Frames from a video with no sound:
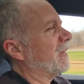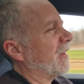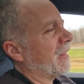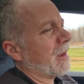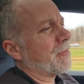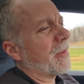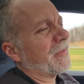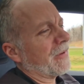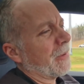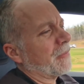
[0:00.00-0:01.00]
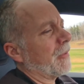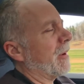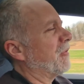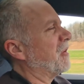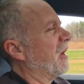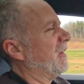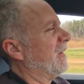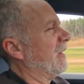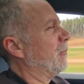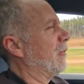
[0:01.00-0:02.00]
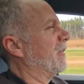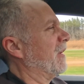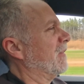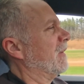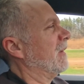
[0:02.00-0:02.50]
and that bumped it up to about 19%.